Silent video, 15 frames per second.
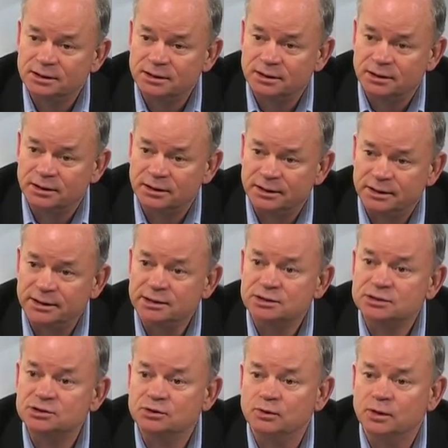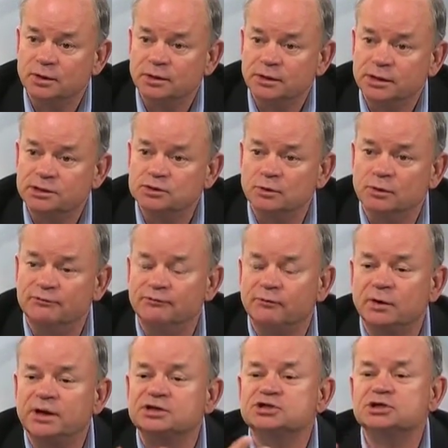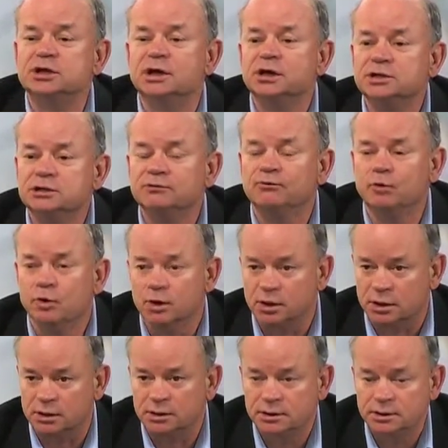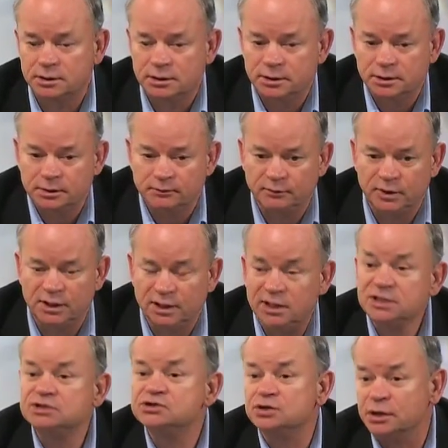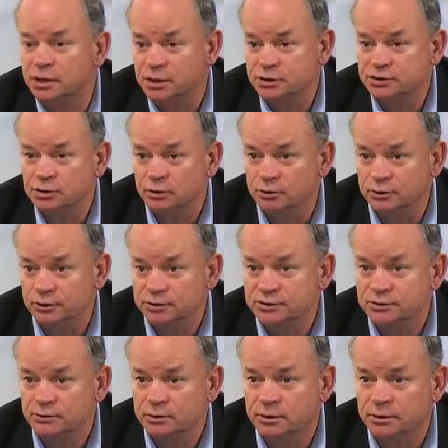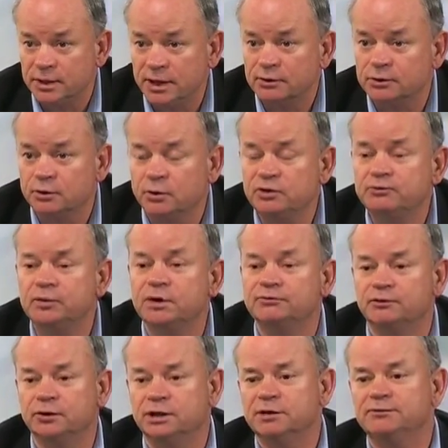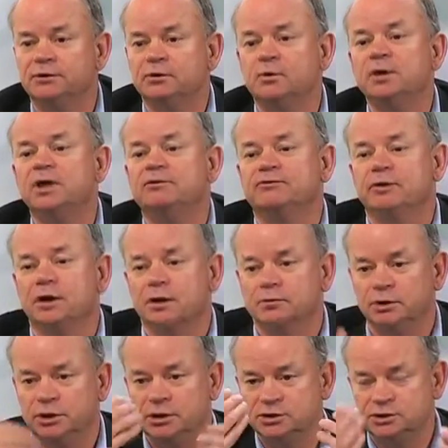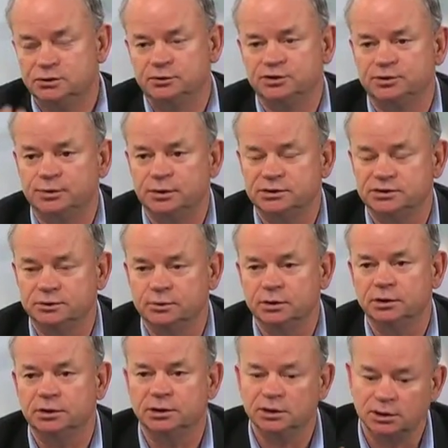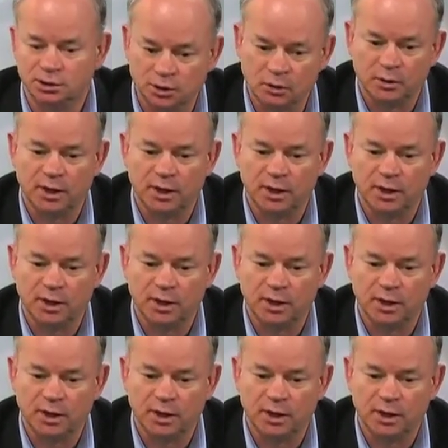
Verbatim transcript: uh, into, a, into a fresh kind of work yeah. that is on our shoulders, yeah. where now yeah. that we've been forgiven, we have the obligation and yeah. responsibility to go